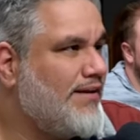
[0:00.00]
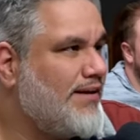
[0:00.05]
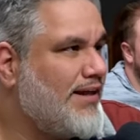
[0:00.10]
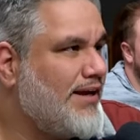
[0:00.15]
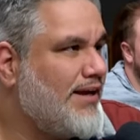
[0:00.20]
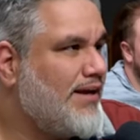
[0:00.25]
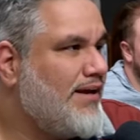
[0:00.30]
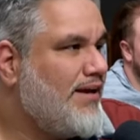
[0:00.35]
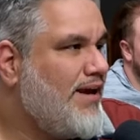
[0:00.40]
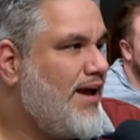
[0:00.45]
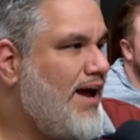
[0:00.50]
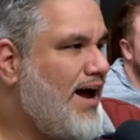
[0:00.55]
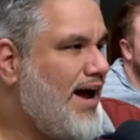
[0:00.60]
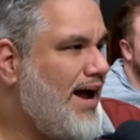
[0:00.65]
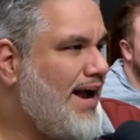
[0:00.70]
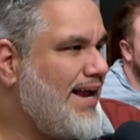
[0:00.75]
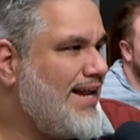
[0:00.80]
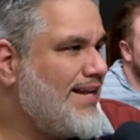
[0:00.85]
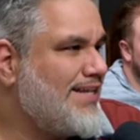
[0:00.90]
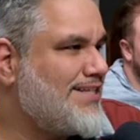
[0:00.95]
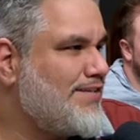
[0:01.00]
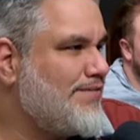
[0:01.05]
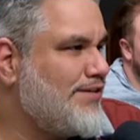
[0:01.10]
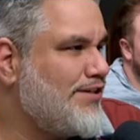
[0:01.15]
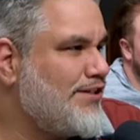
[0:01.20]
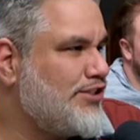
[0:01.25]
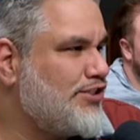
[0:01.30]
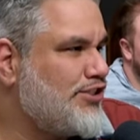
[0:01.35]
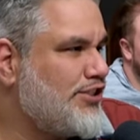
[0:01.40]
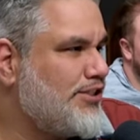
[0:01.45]
Like, I get it's the
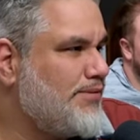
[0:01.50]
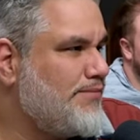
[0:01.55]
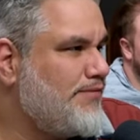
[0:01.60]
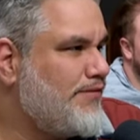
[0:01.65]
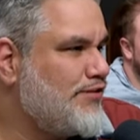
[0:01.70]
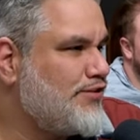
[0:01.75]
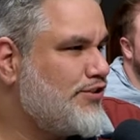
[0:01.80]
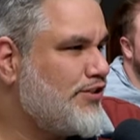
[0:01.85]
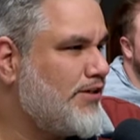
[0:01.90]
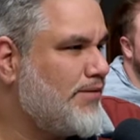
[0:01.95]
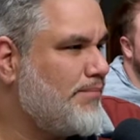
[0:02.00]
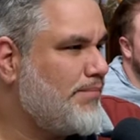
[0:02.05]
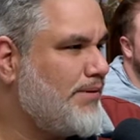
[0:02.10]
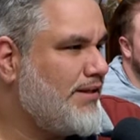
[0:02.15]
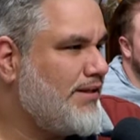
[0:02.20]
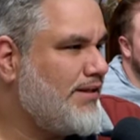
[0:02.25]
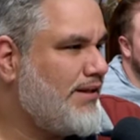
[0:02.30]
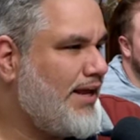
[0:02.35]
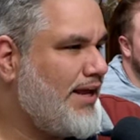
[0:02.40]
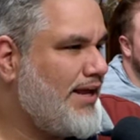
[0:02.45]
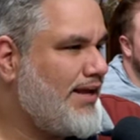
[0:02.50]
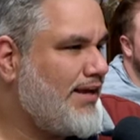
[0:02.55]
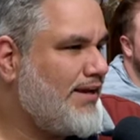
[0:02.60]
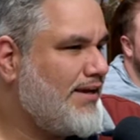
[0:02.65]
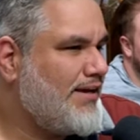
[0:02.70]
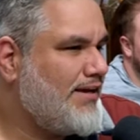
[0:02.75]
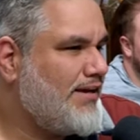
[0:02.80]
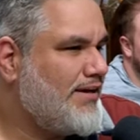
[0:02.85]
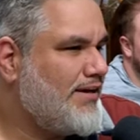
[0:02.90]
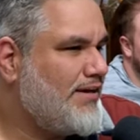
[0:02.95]
vintage cube for sure, but like,
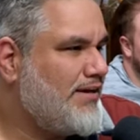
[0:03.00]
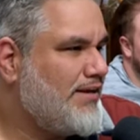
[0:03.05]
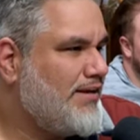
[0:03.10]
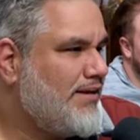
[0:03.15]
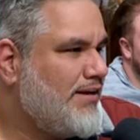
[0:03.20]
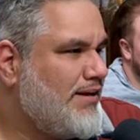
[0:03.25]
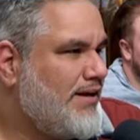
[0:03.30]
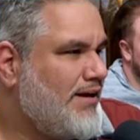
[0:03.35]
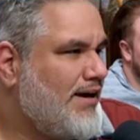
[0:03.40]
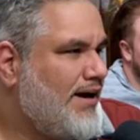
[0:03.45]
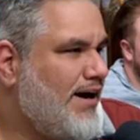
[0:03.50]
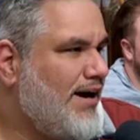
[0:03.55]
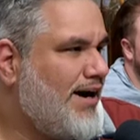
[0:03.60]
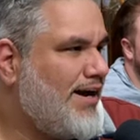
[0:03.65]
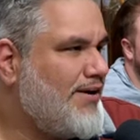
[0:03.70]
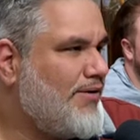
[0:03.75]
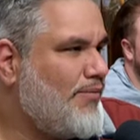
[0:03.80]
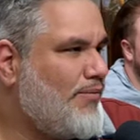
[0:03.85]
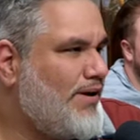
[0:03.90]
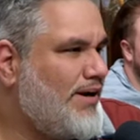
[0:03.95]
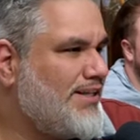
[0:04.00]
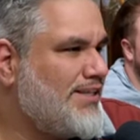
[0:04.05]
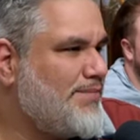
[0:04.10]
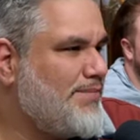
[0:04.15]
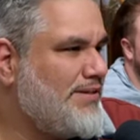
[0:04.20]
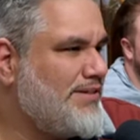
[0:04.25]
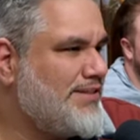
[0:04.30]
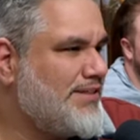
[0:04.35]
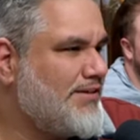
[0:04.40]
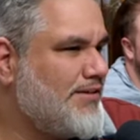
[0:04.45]
I don't want it to be
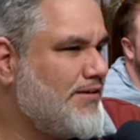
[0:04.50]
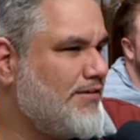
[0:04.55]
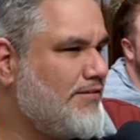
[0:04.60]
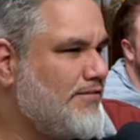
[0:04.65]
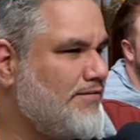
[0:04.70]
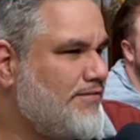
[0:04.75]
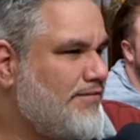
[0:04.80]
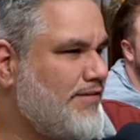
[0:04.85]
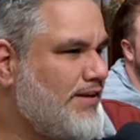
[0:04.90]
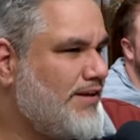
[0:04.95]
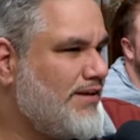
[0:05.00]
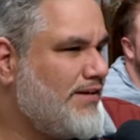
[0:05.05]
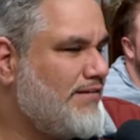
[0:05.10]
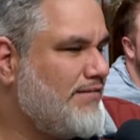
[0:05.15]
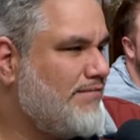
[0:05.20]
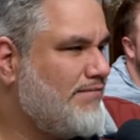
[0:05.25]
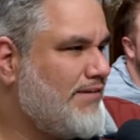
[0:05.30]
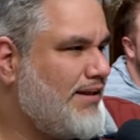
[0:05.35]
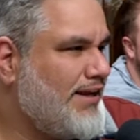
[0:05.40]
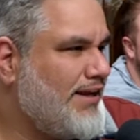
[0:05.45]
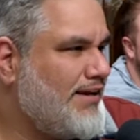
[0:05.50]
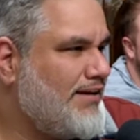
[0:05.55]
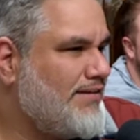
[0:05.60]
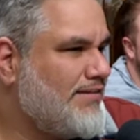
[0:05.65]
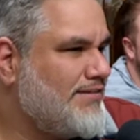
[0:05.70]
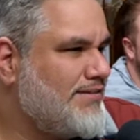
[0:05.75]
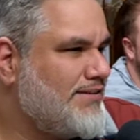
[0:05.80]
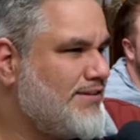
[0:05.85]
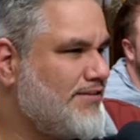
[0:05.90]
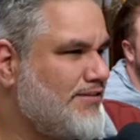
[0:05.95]
zero fun, like
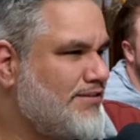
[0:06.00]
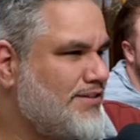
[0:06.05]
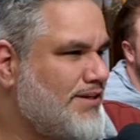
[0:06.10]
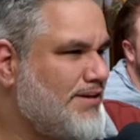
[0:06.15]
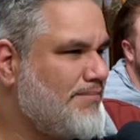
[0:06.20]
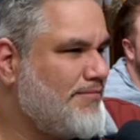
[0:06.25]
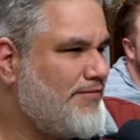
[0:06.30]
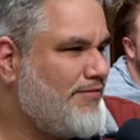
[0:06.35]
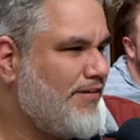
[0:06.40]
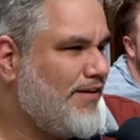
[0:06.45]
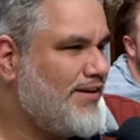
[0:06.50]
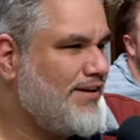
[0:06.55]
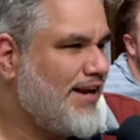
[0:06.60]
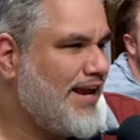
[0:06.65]
zero sum fun